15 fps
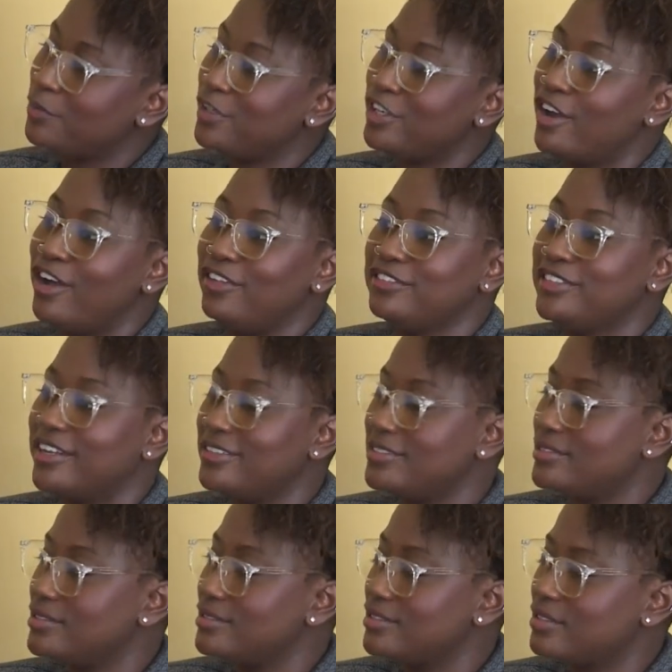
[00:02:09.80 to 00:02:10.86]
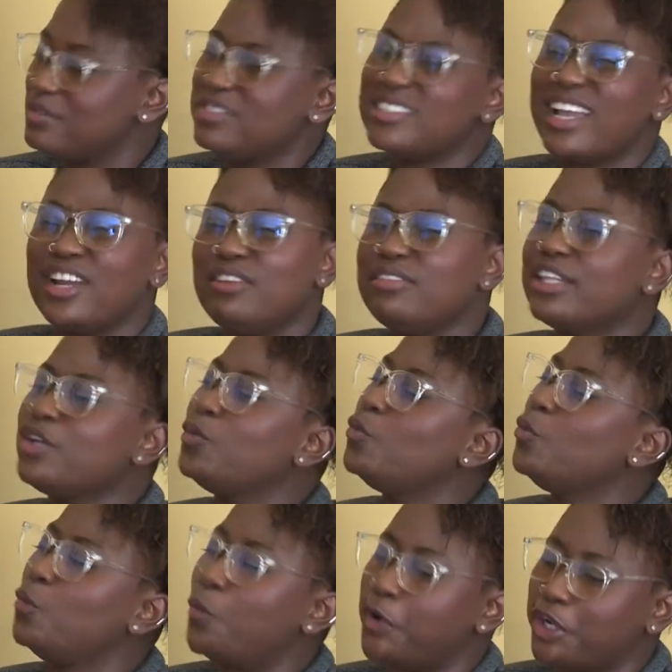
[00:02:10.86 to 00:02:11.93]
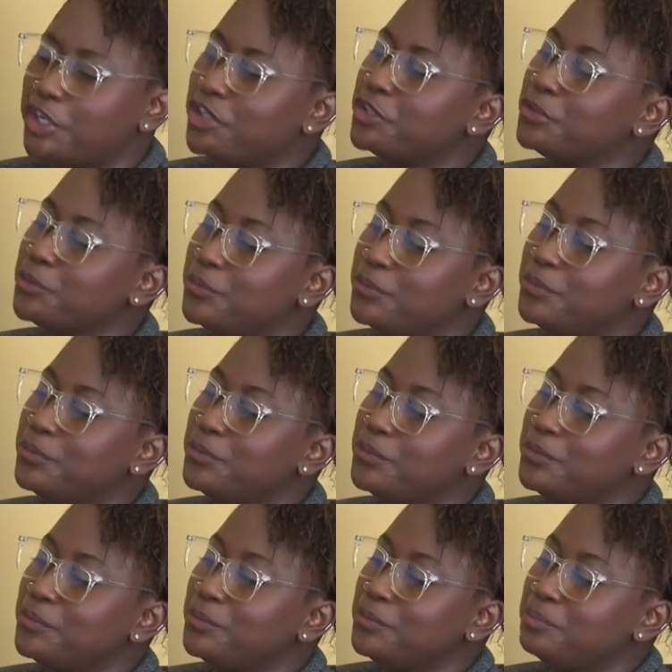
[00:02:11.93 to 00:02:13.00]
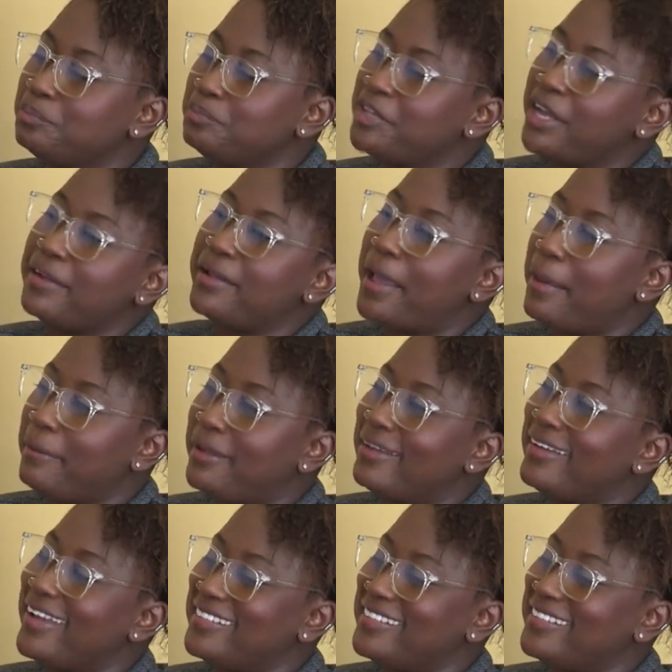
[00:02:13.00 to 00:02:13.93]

with all nuns so it was kind of like a weird dynamic